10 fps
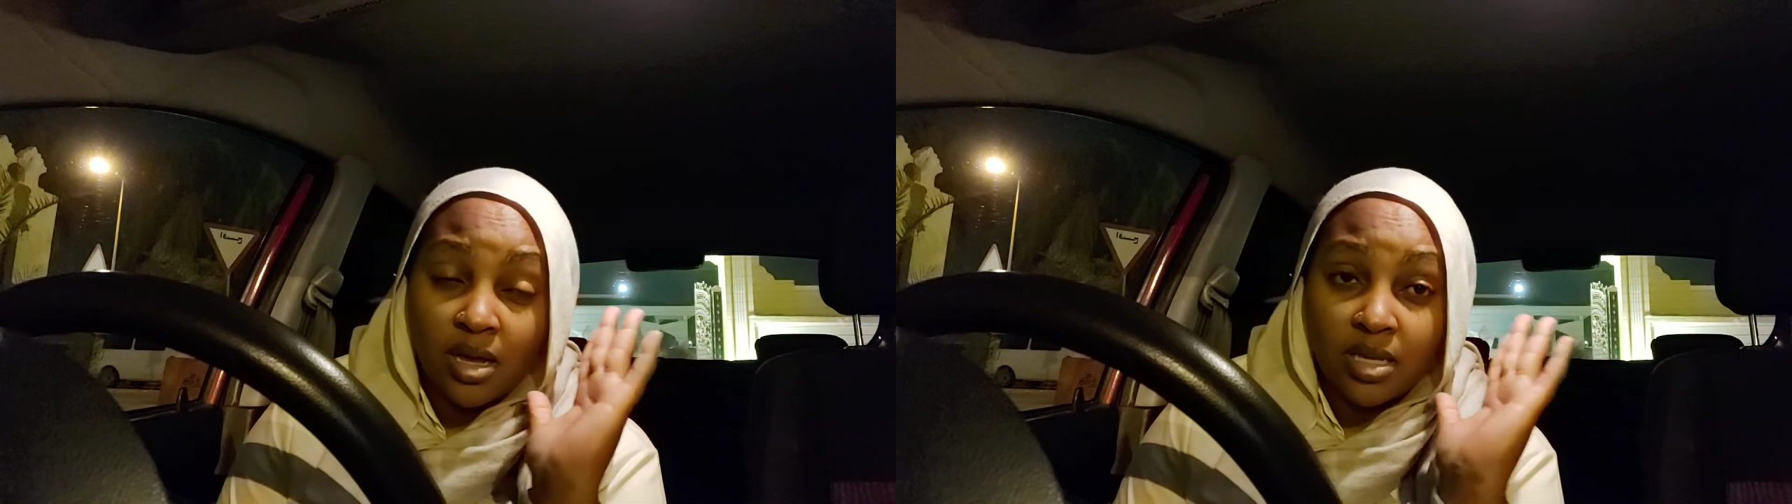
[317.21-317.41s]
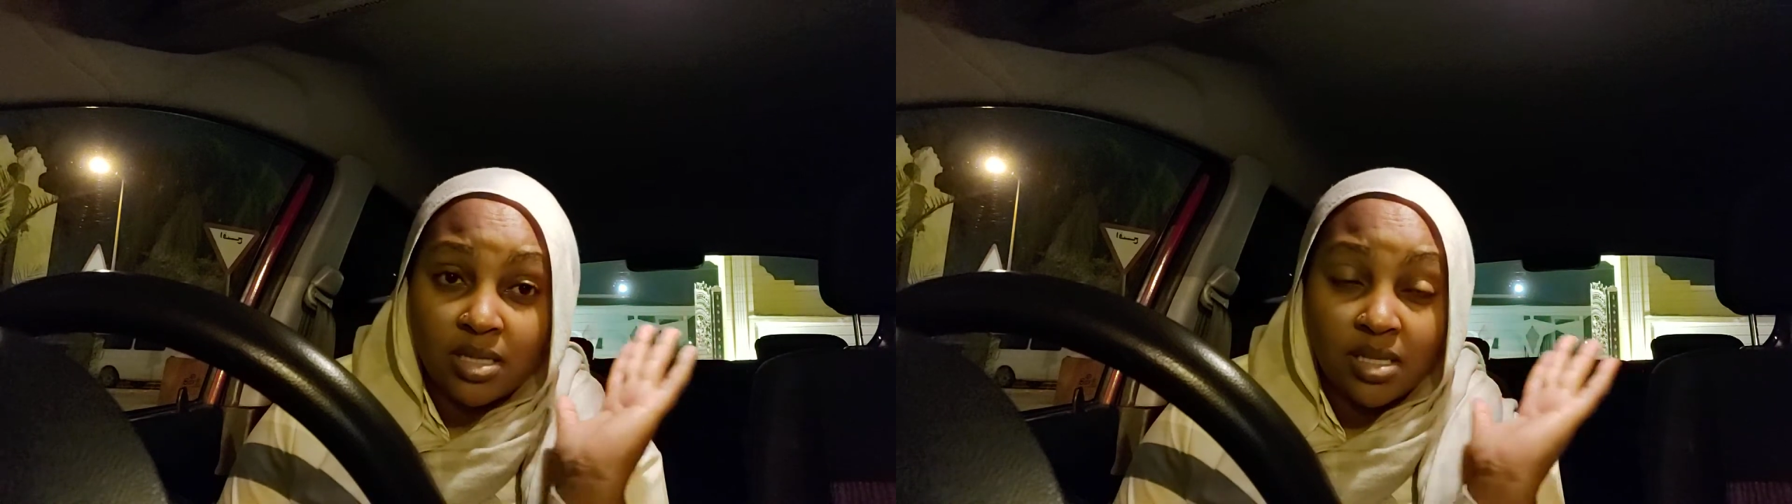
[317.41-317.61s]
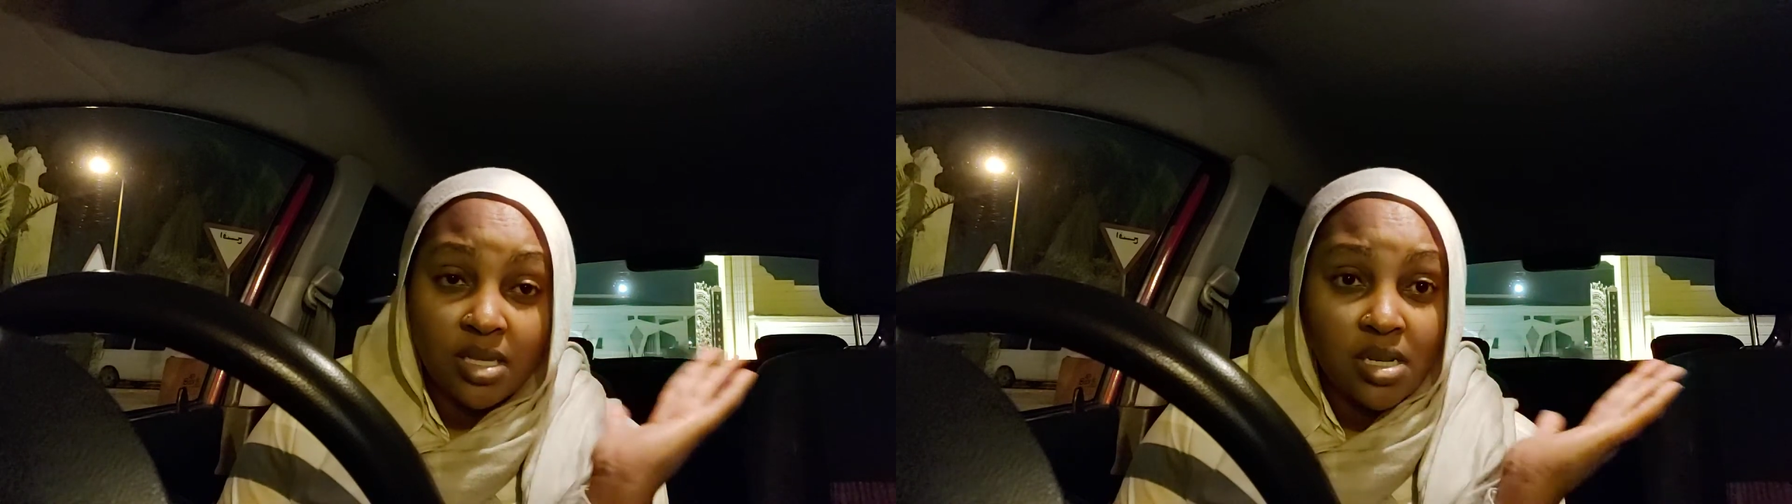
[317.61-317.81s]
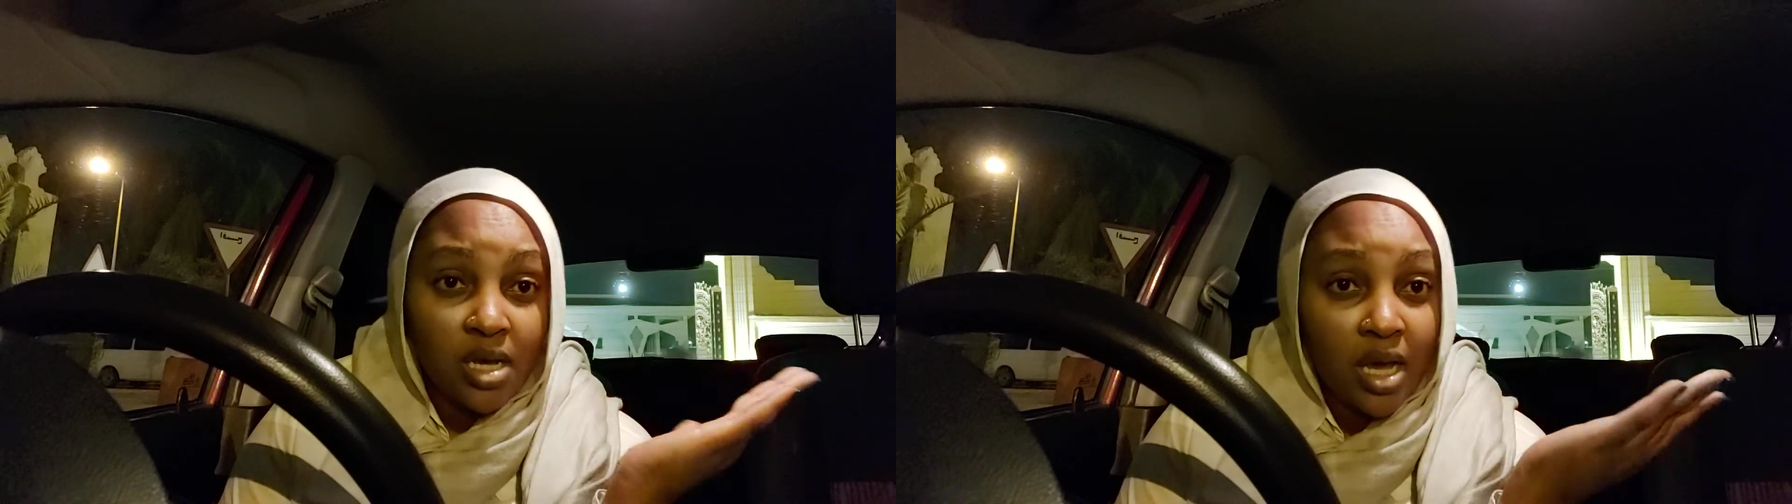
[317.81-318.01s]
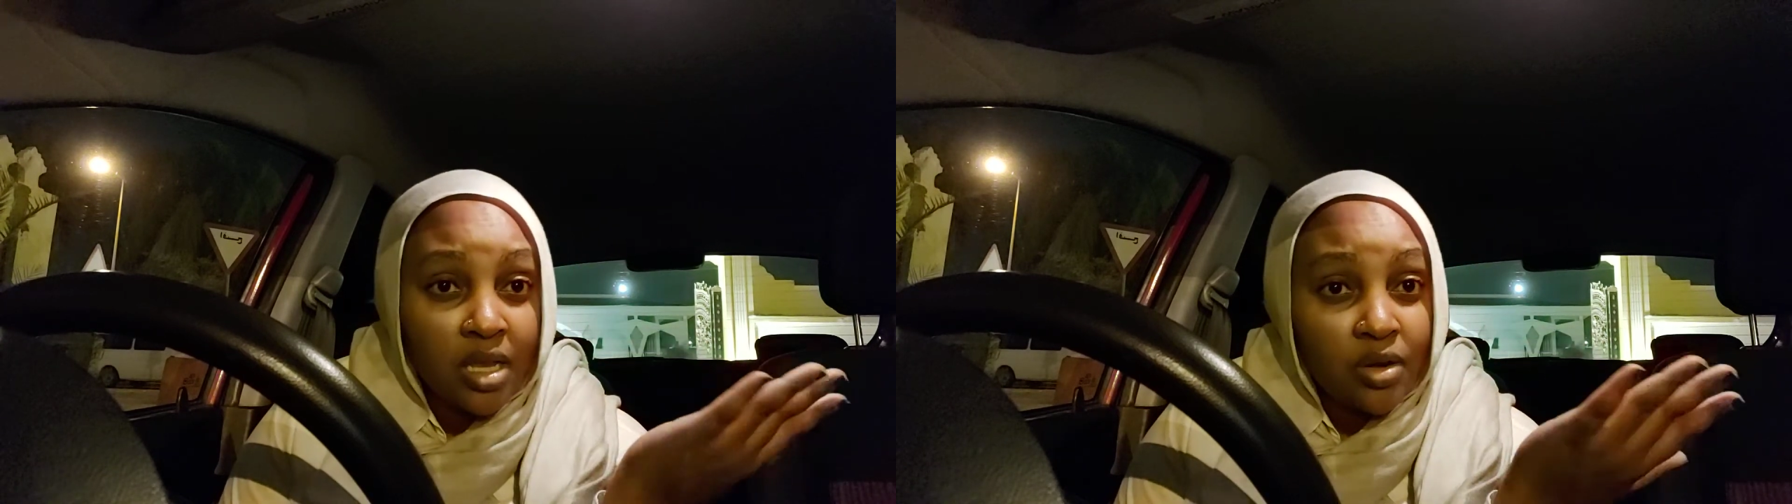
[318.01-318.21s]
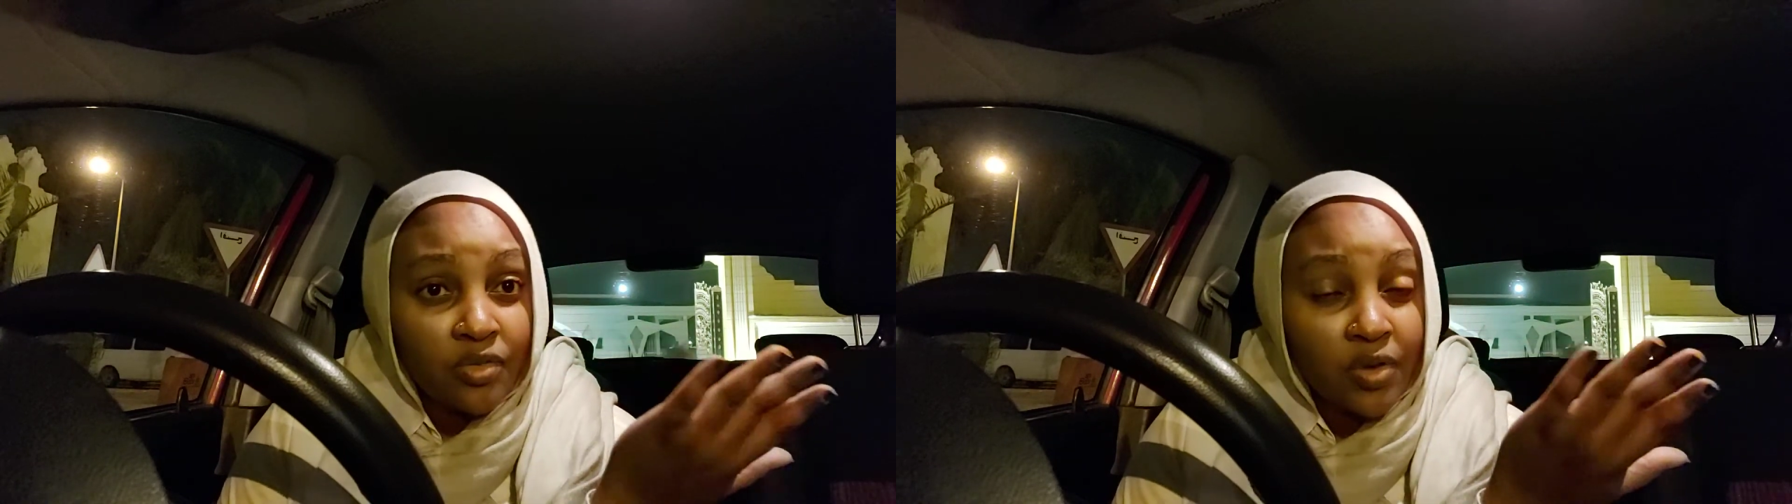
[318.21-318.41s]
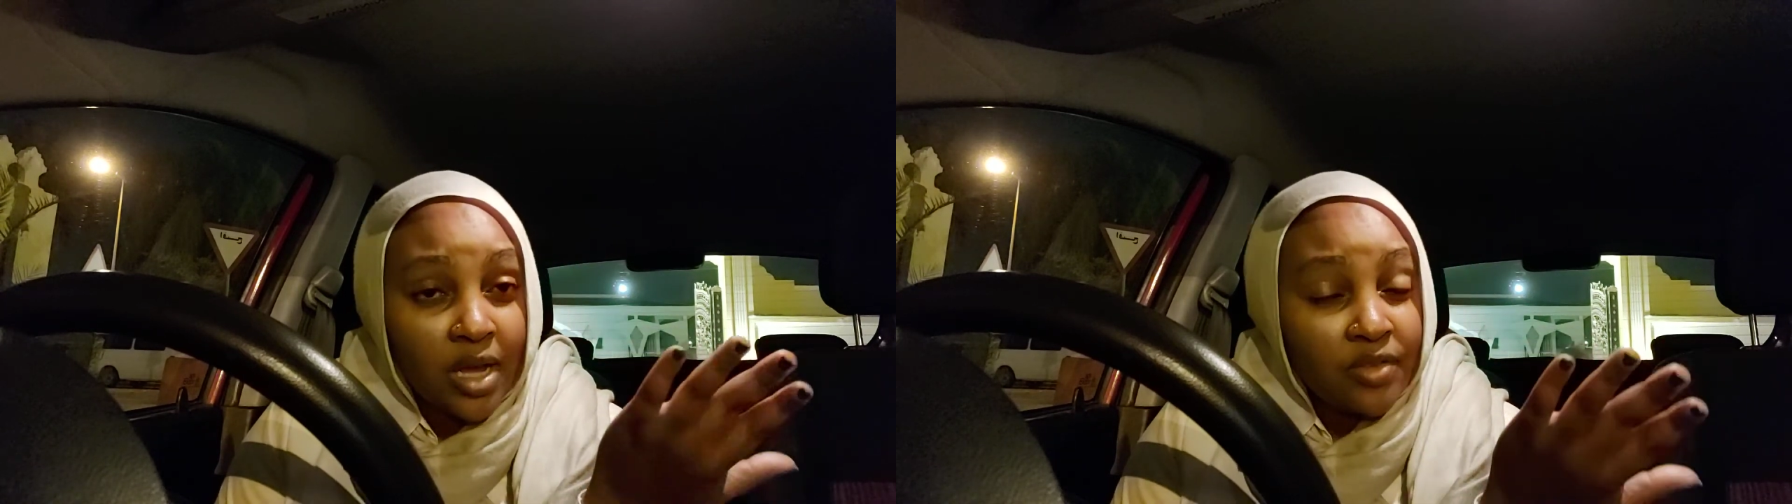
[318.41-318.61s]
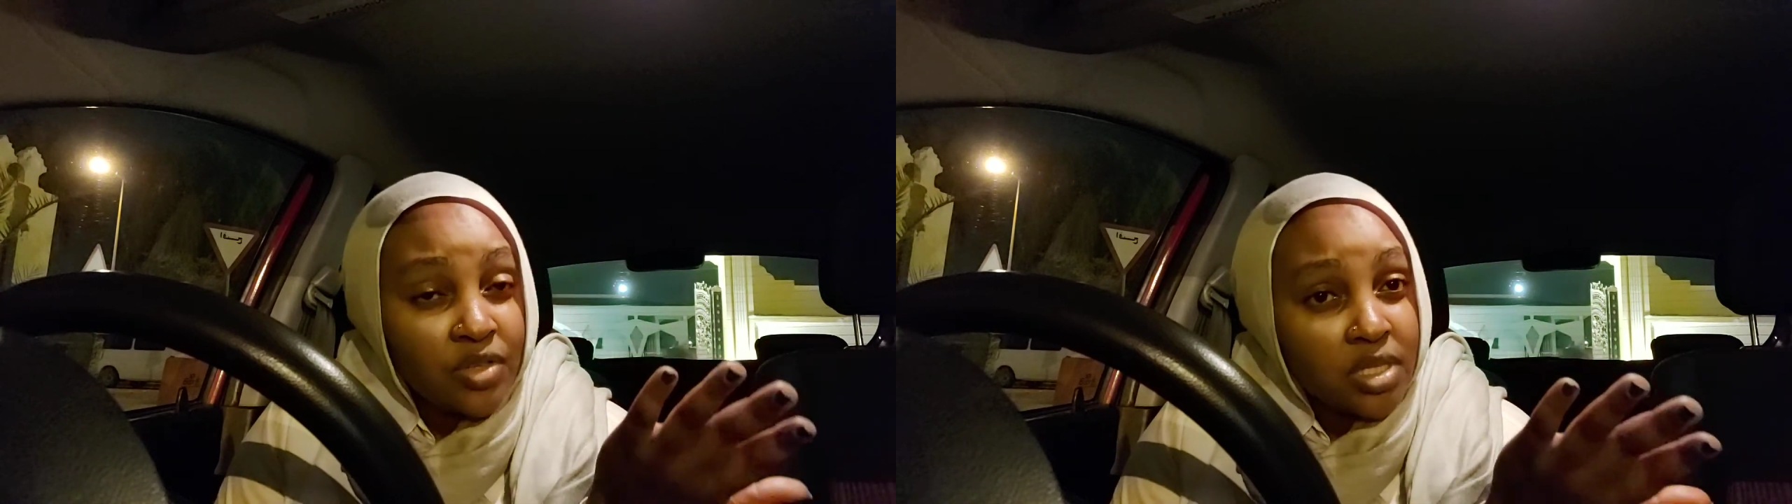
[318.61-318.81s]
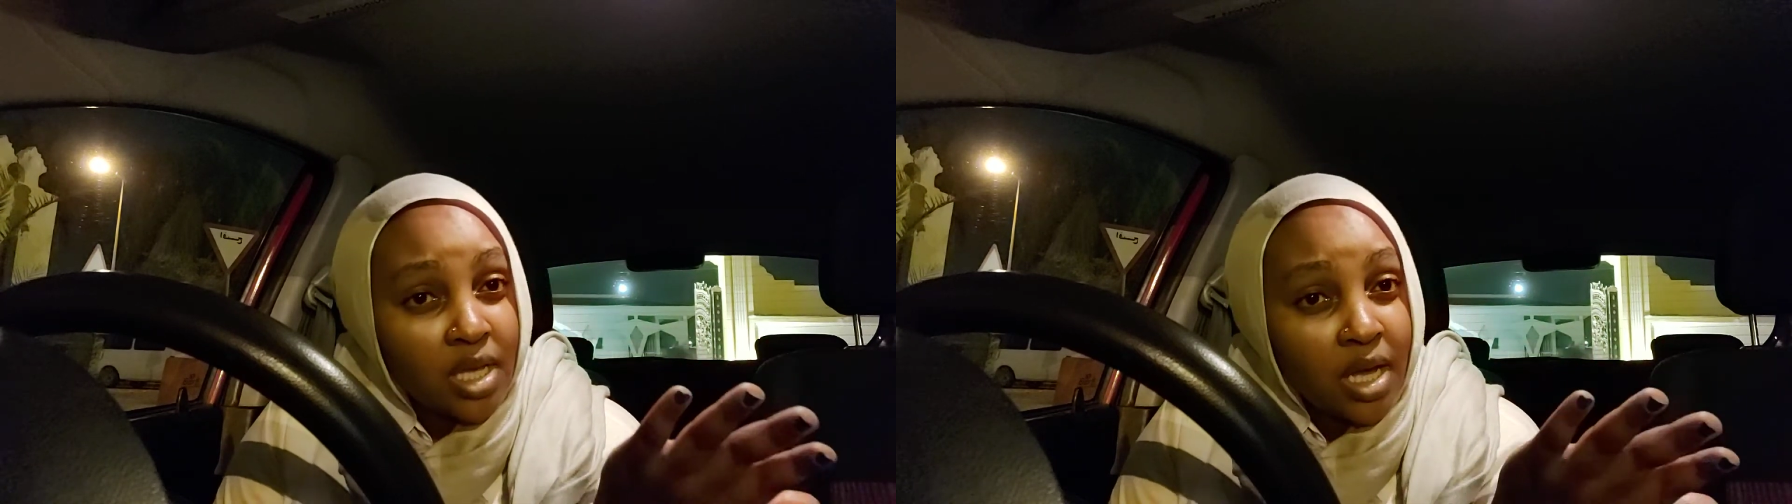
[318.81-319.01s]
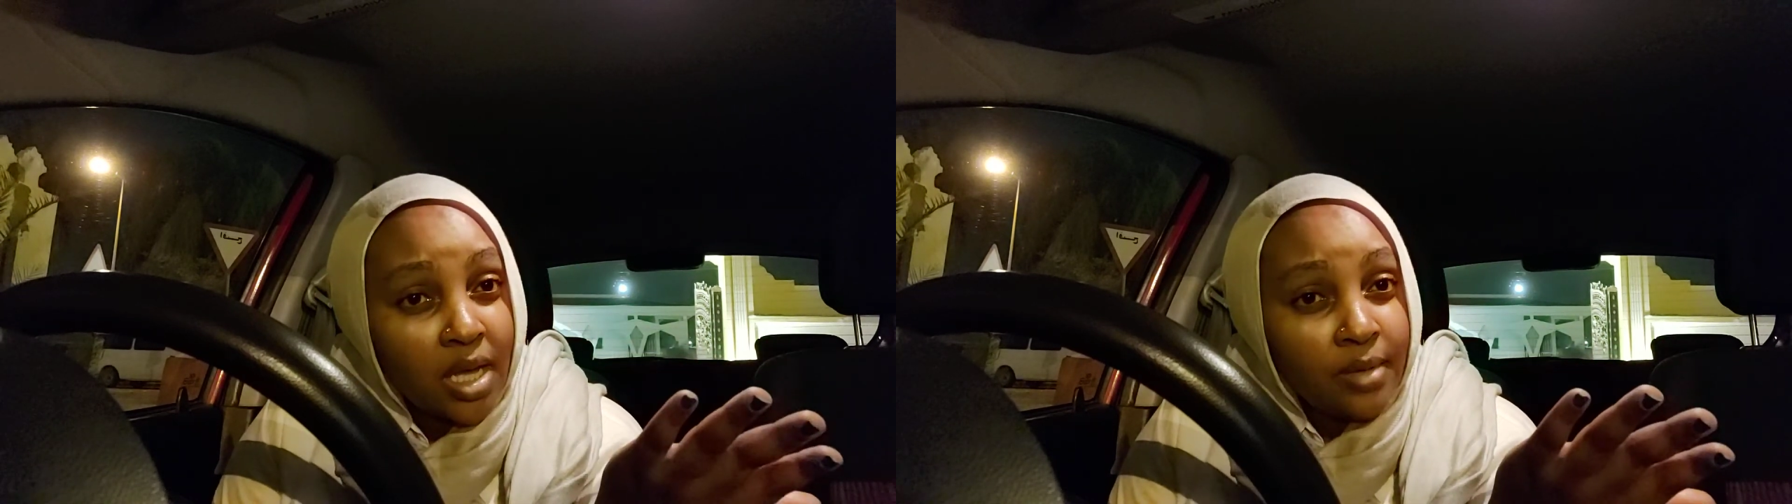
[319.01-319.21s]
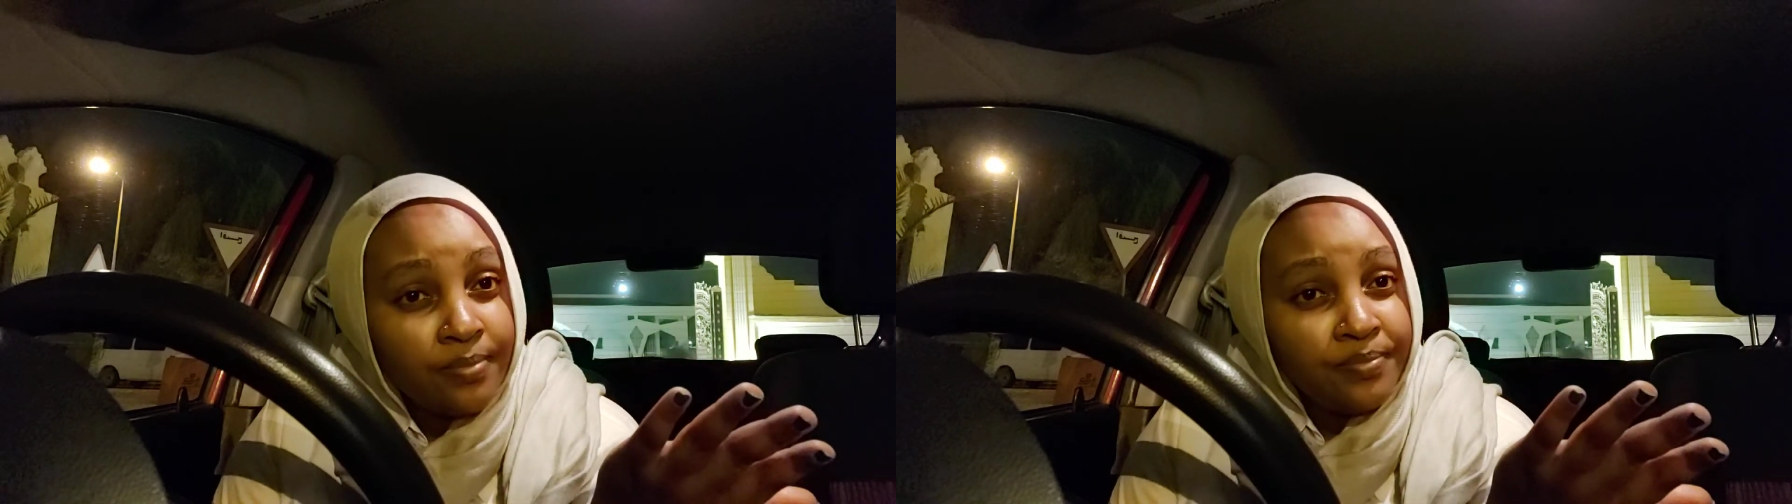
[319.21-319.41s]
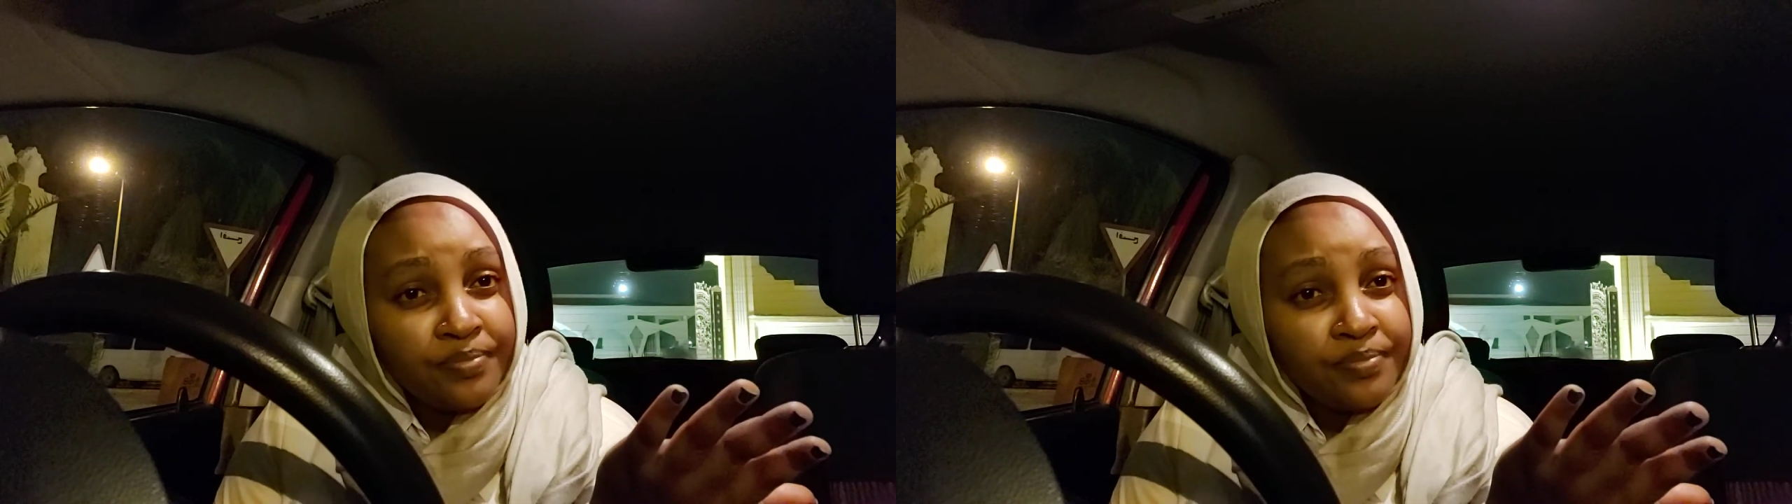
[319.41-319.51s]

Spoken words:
a certain kind of lifestyle.